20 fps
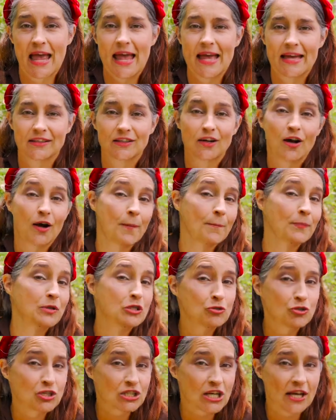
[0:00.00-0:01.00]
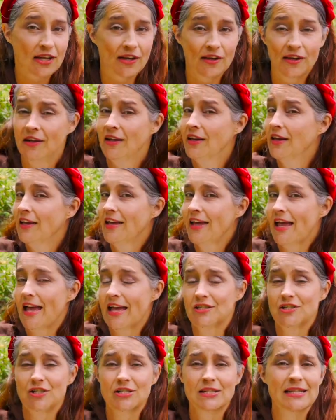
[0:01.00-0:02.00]
and kombucha
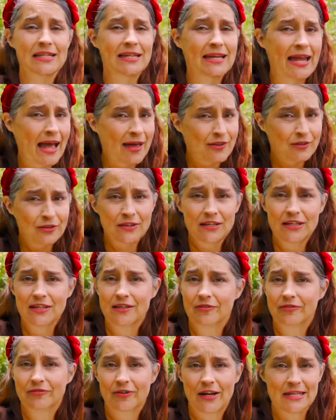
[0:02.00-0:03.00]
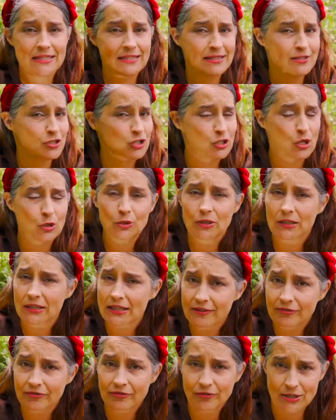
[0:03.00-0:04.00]
and just a gathering of friends. It's
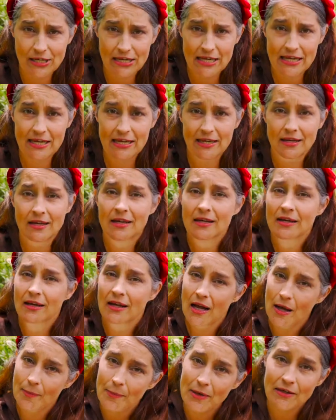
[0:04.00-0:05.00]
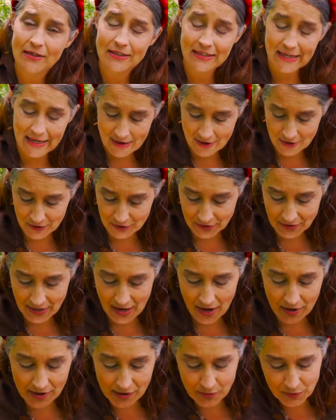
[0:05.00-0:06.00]
totally free. Come on down.
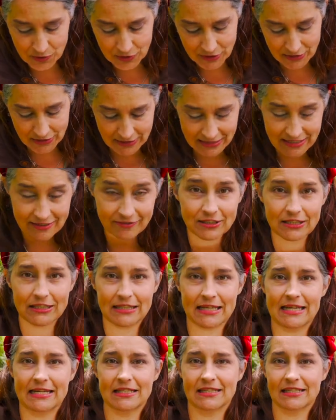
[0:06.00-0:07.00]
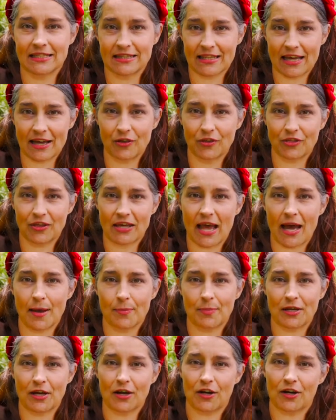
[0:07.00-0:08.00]
I will leave a link to the Healthy
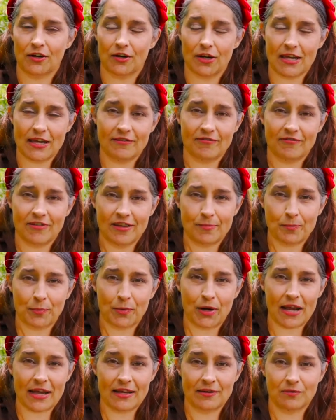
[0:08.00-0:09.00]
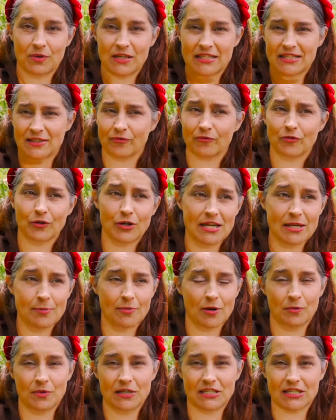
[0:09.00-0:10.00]
Happy Hour Eventbrite. It's free,
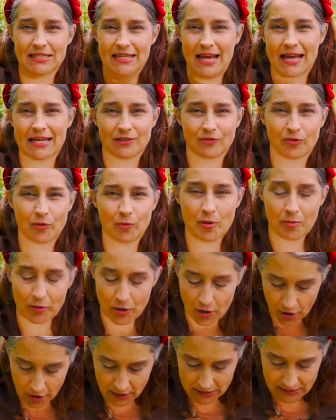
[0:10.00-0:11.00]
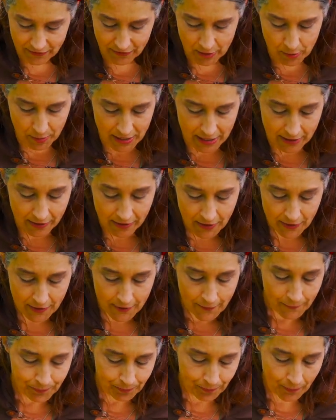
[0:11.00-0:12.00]
but we just ask for people to RSVP.
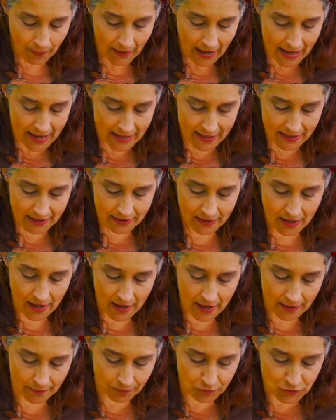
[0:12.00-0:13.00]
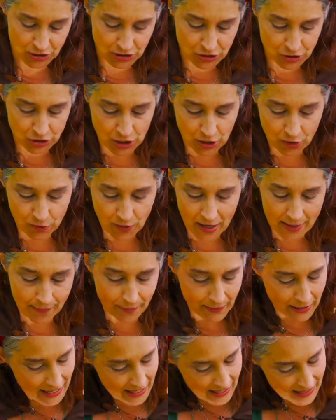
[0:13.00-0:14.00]
And just show up,
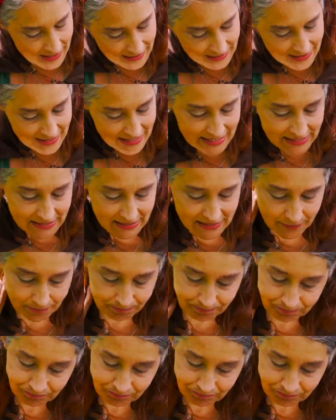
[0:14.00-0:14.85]
and this